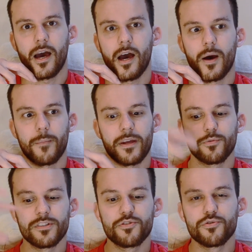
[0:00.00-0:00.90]
Um, it
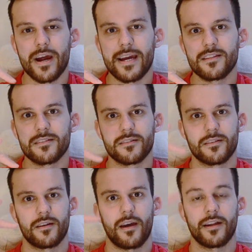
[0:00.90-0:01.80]
was great,
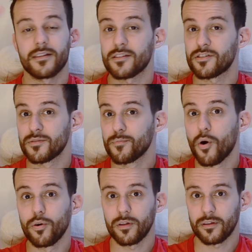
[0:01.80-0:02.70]
and it's a
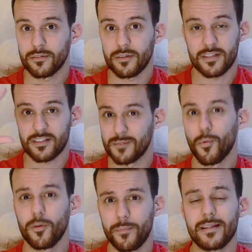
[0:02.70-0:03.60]
small it's a
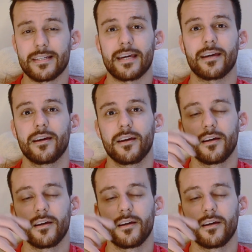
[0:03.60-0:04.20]
small building.